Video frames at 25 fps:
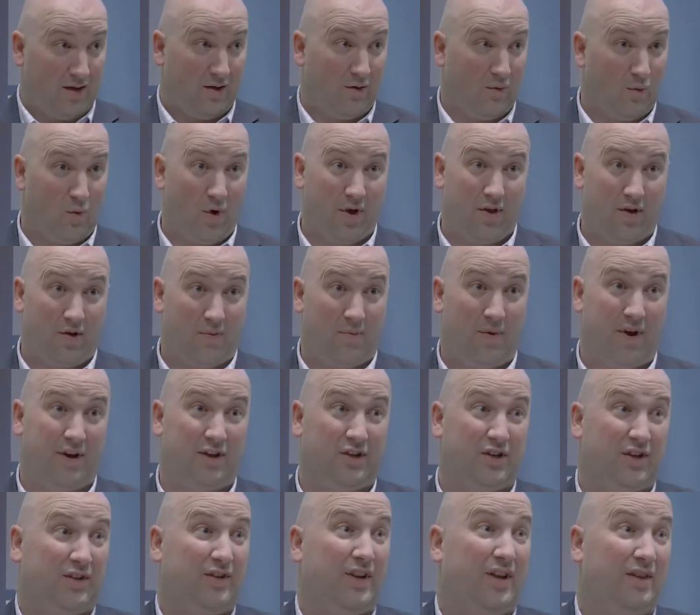Whether it be
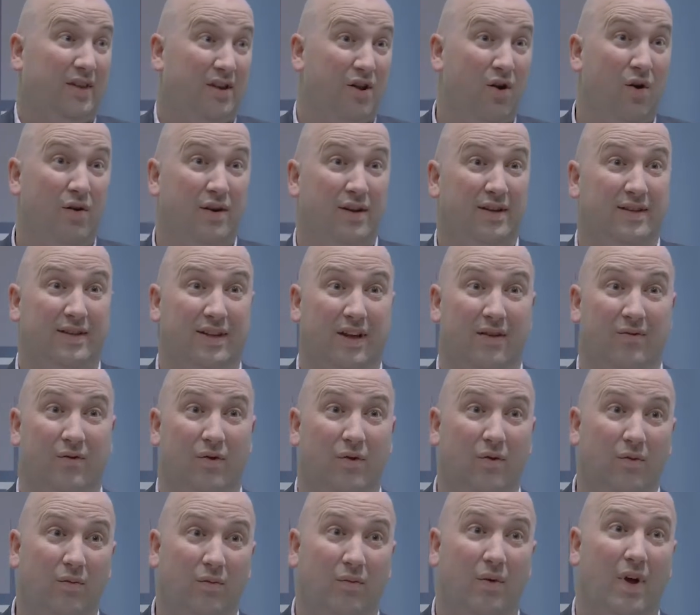just at the honours
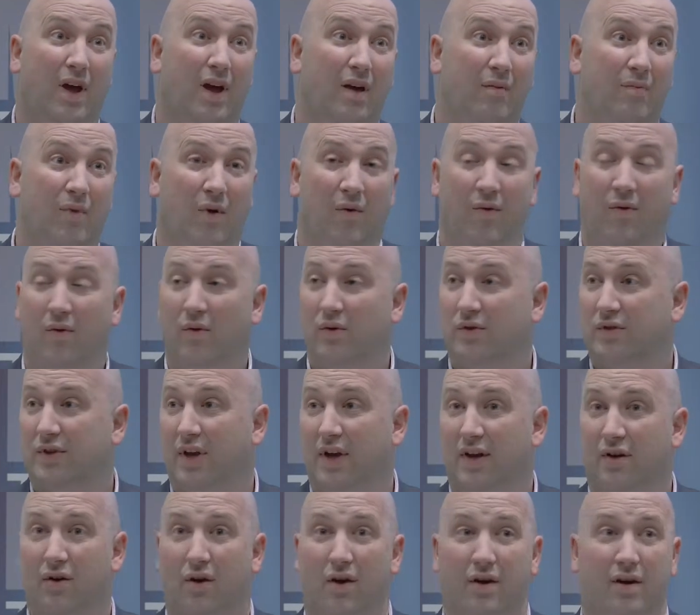level, but we've
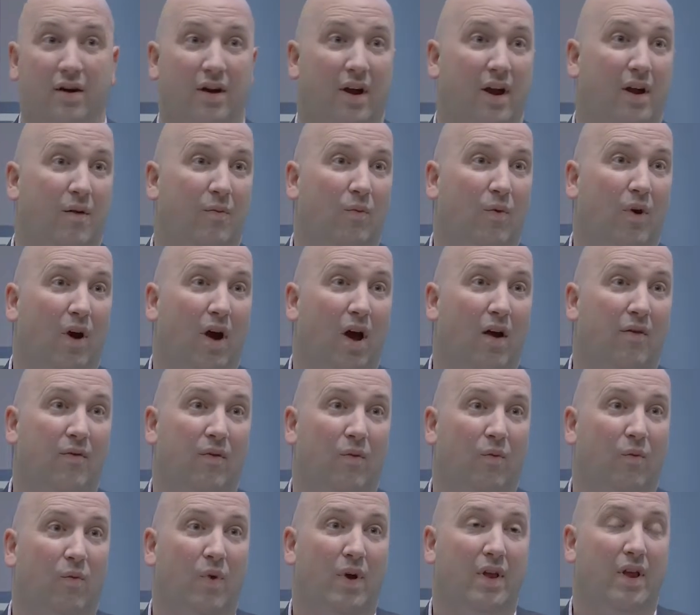also got
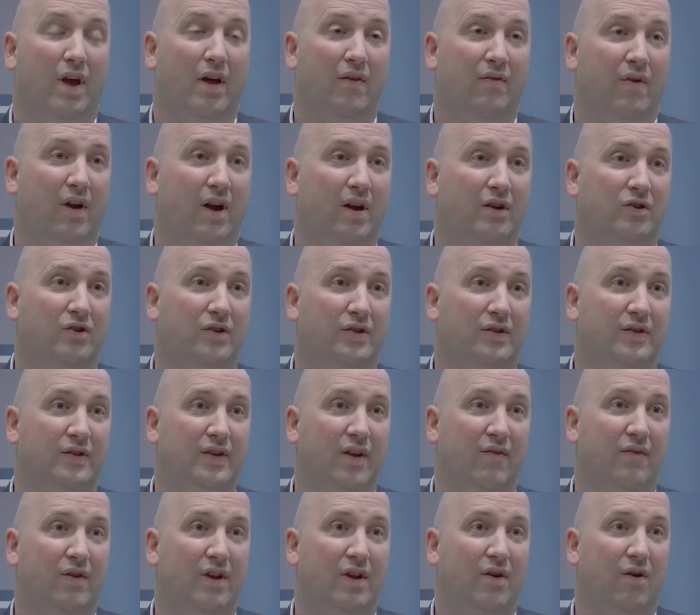well over
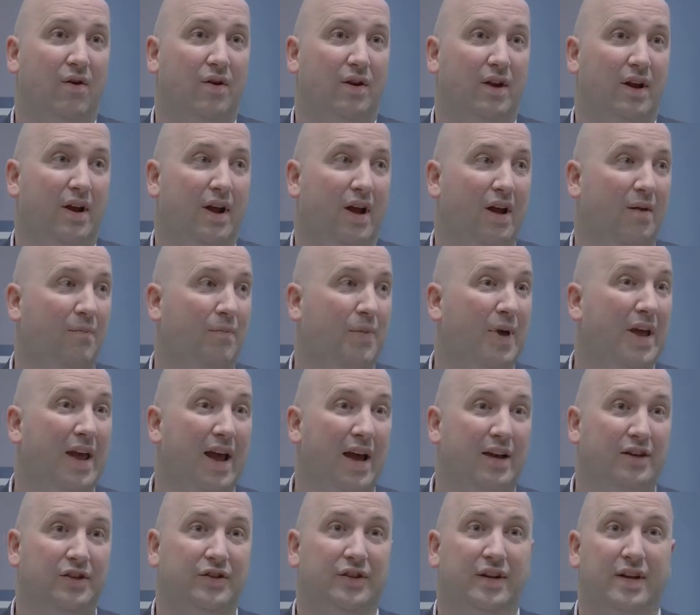170 odd
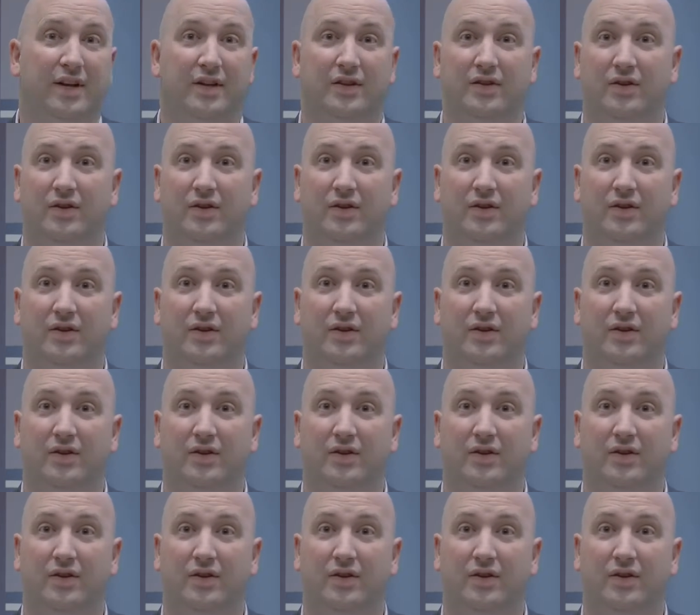PhD